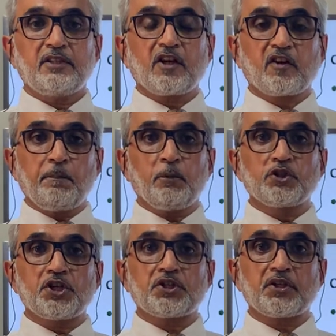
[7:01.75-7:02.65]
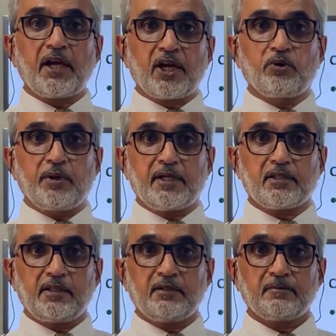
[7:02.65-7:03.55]
the composition
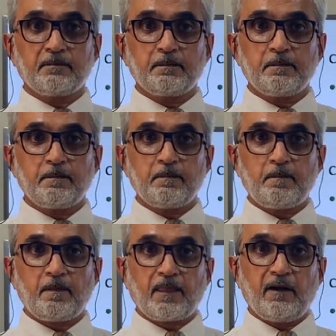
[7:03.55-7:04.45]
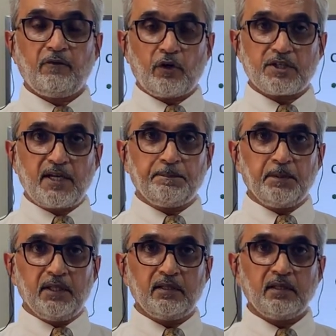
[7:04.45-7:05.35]
accurately. For
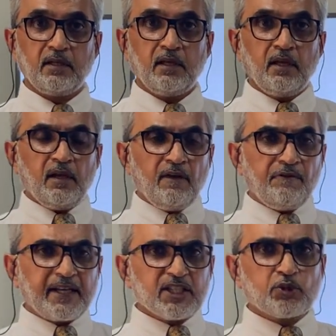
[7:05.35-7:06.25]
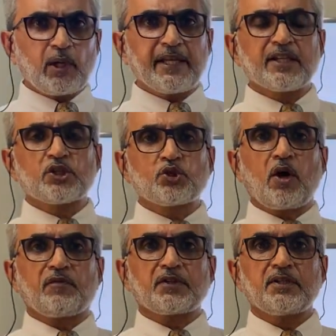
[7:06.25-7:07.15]
example, when a swelling is
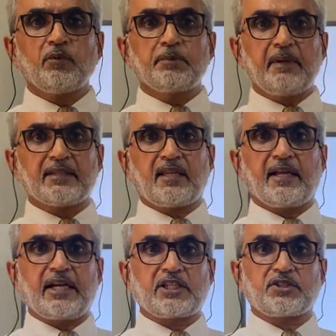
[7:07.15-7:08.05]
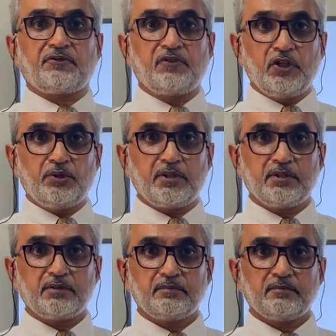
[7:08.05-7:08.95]
soft, one may think it is a fluid
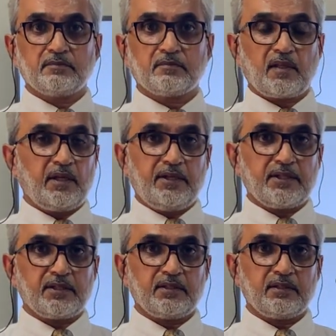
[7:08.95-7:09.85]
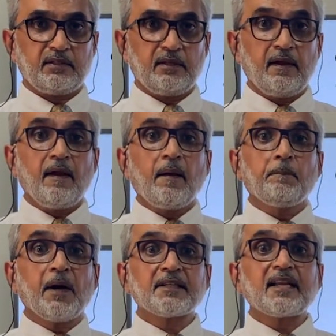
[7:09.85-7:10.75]
in it.
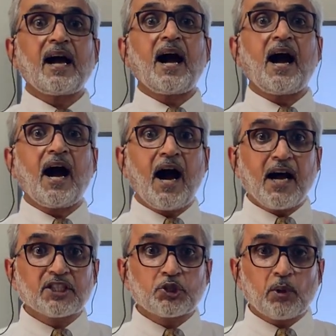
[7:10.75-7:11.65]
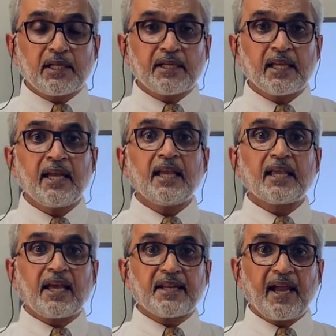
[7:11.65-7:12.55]
But a hard swelling
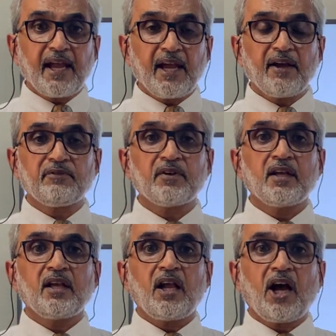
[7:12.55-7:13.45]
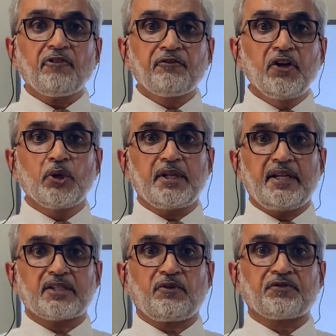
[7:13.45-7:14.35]
can have a fluid in
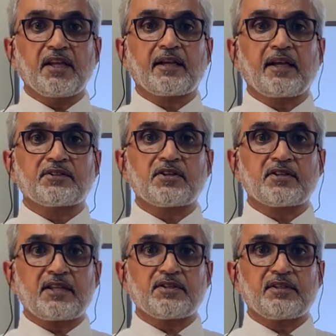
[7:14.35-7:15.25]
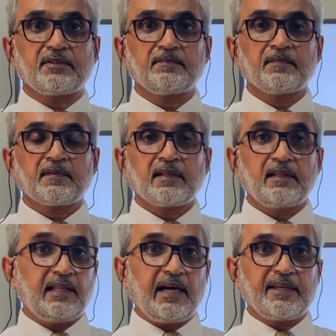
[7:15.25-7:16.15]
it of thick consistency,
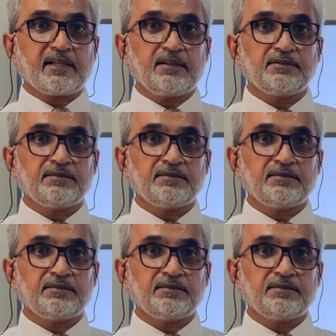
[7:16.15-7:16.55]
like